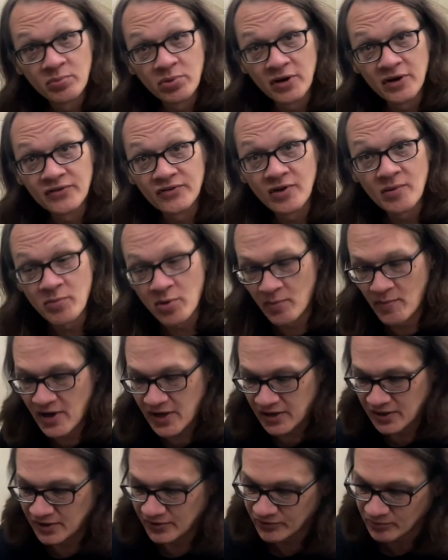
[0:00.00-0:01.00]
simple
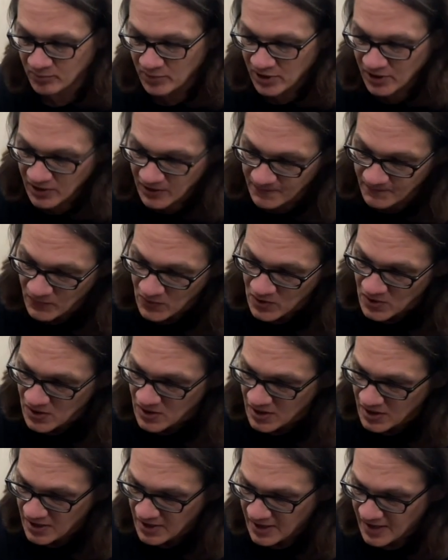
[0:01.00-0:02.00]
mechanism here,
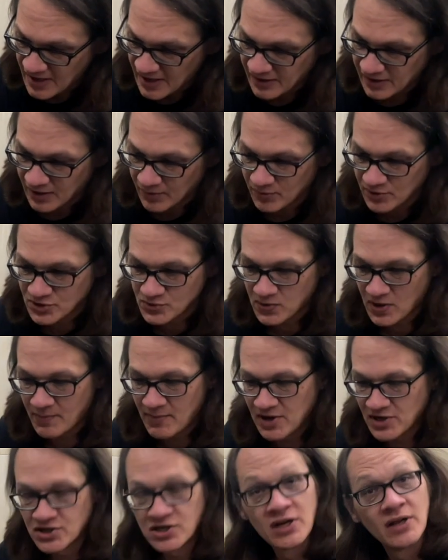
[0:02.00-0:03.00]
and we just want to
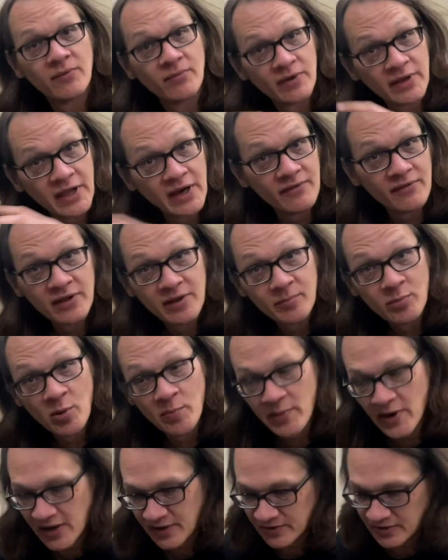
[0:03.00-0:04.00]
make sure that when we get everything put
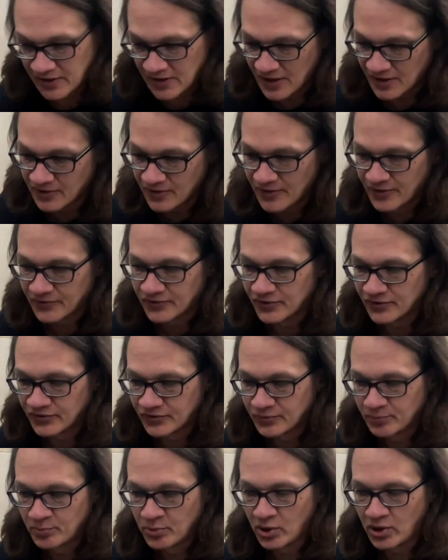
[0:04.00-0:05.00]
back together that
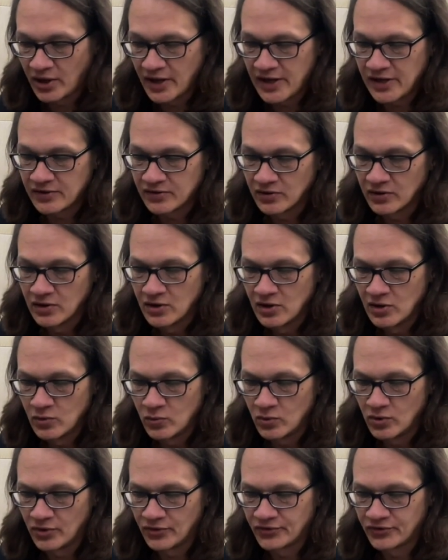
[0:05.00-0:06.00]
this plate
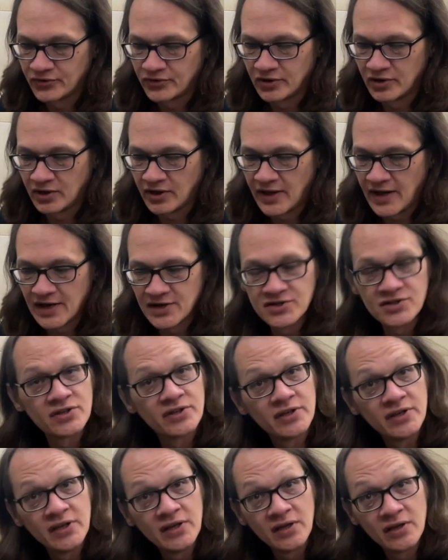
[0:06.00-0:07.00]
will still
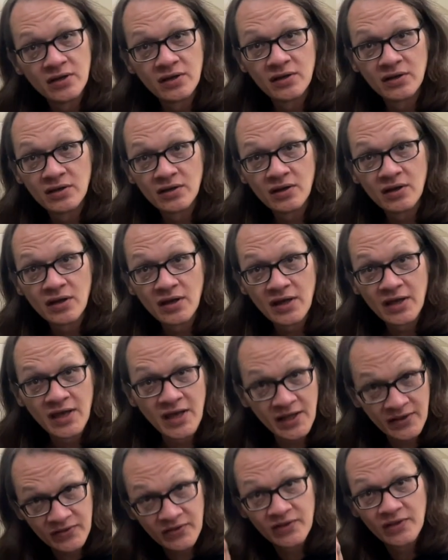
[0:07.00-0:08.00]
actually
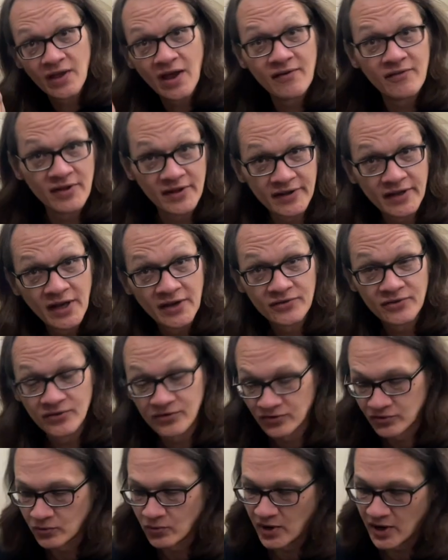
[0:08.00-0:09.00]
hit everything nice and
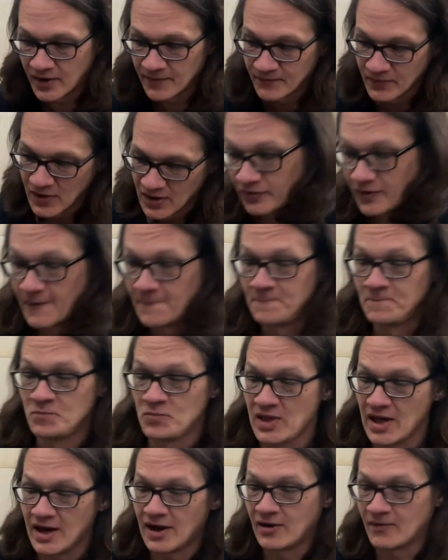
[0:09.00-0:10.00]
square.
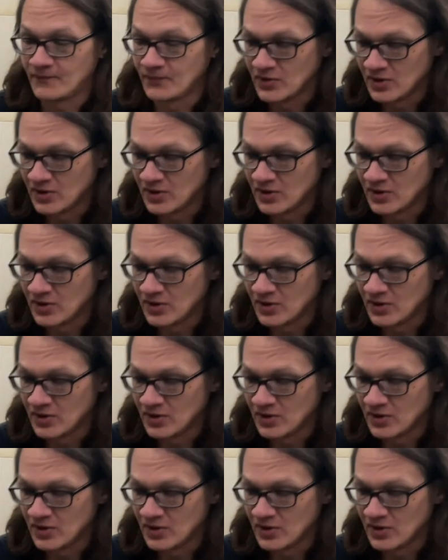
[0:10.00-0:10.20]
Now,